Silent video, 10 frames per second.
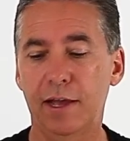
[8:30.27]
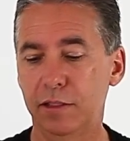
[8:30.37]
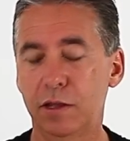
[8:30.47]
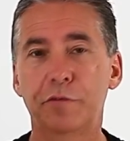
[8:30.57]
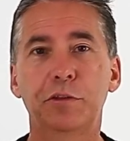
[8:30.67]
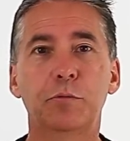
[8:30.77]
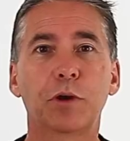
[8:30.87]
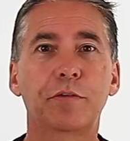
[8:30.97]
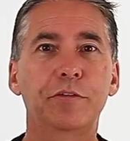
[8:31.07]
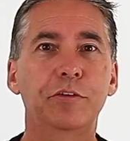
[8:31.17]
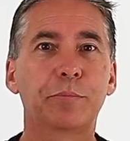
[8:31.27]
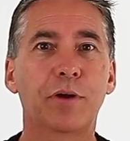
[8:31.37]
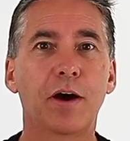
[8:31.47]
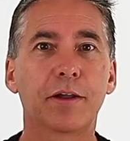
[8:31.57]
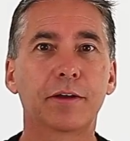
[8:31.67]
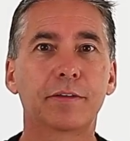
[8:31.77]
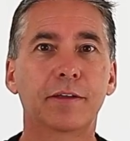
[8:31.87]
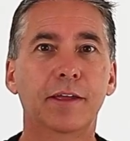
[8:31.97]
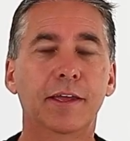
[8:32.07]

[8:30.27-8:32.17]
I love to work with this product.